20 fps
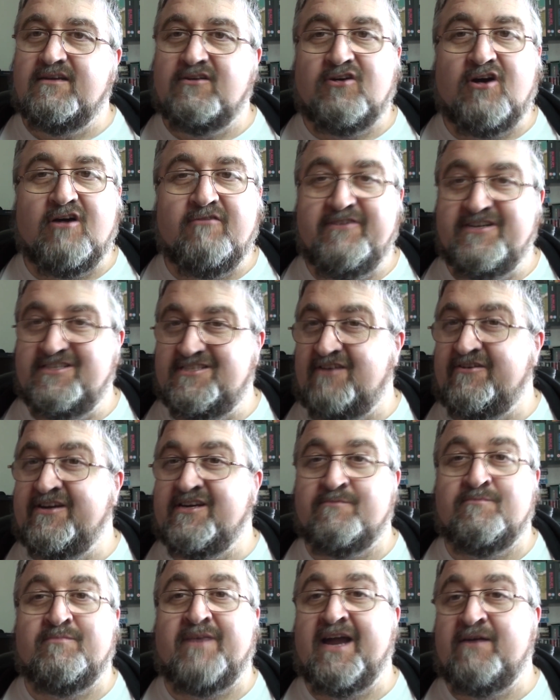Obviously, I went
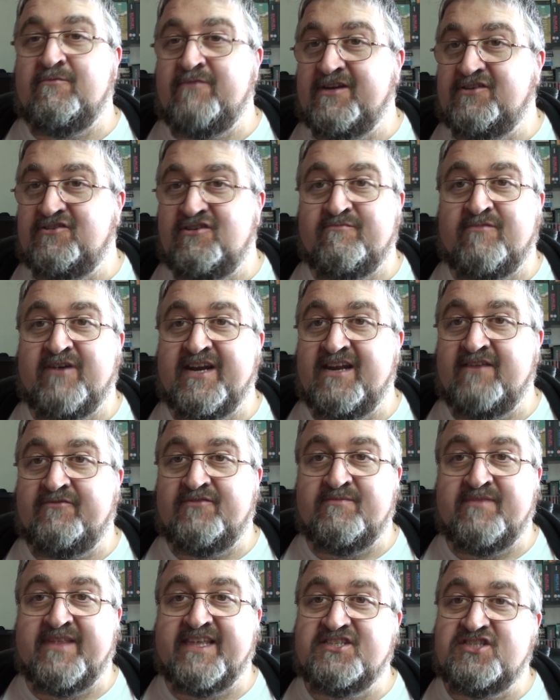up buying way too many of
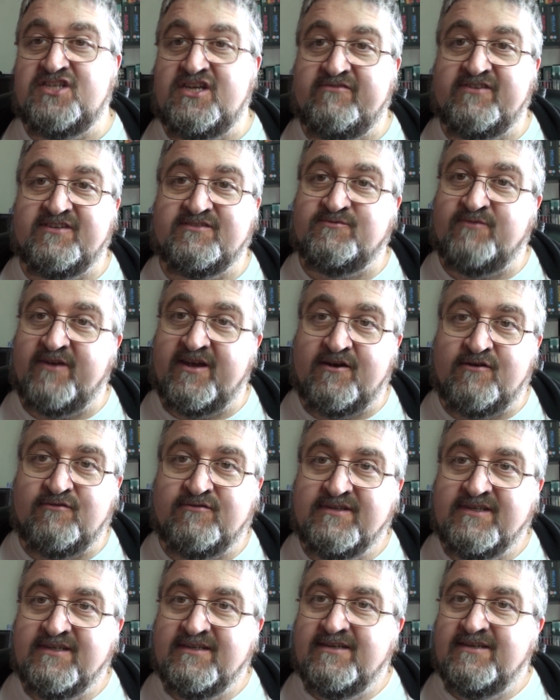them this year as
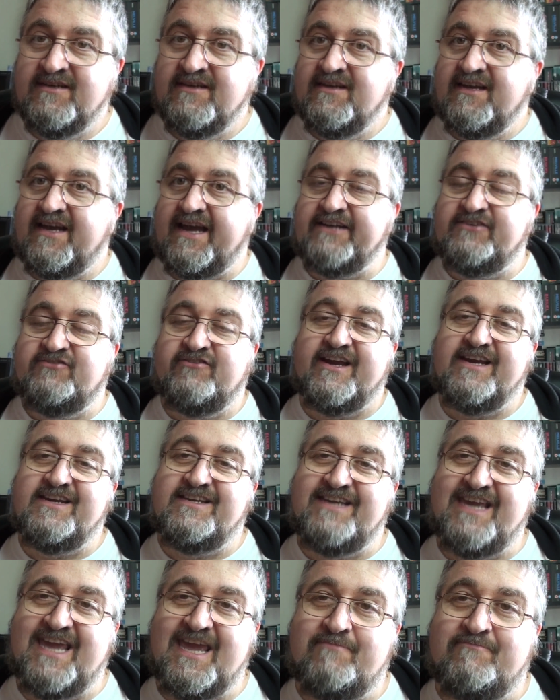well. I try
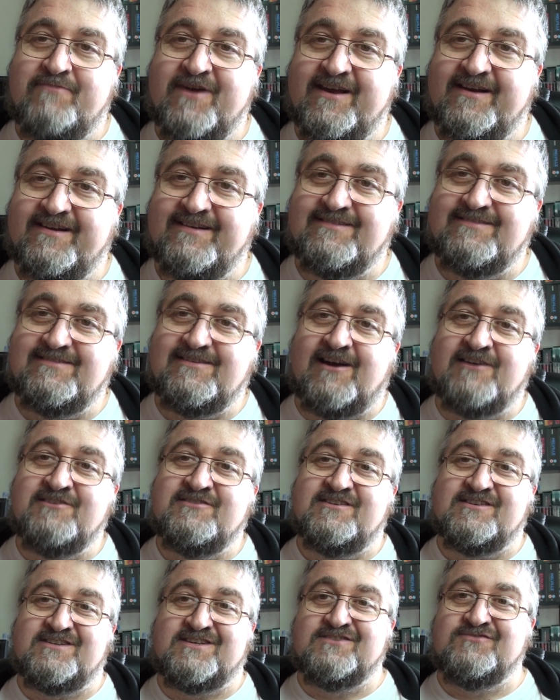and keep it
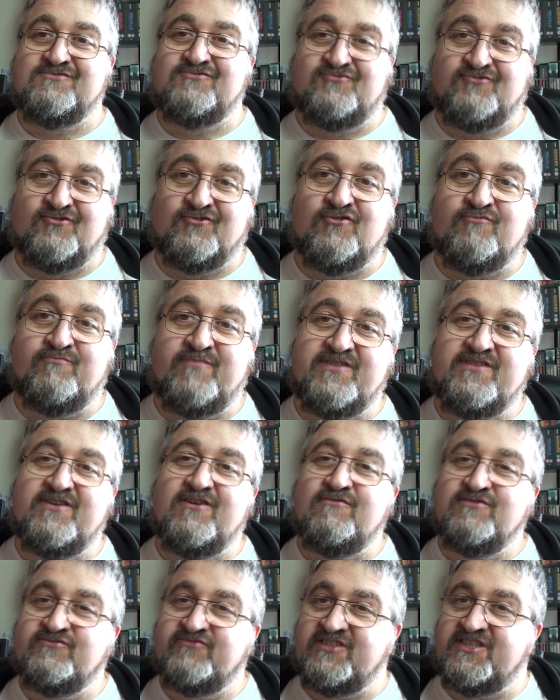under control, but there
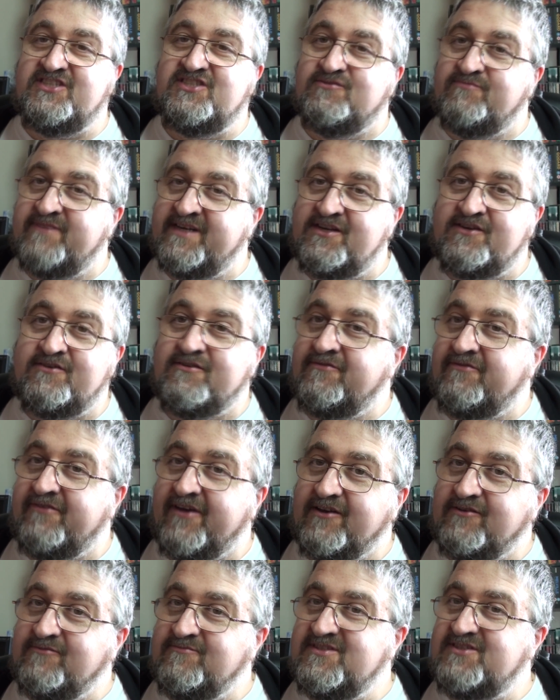always really so many good
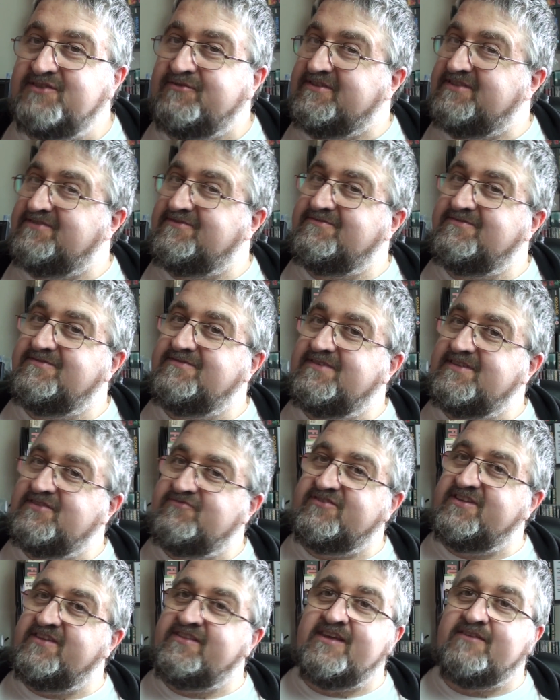films, so it's
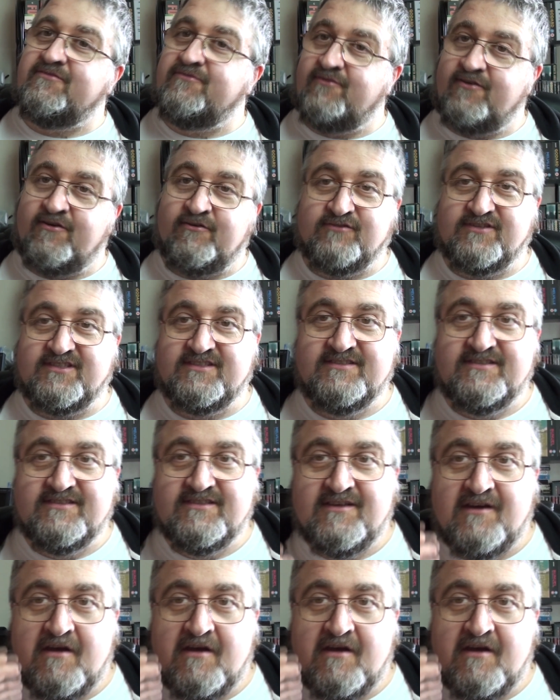really their fault.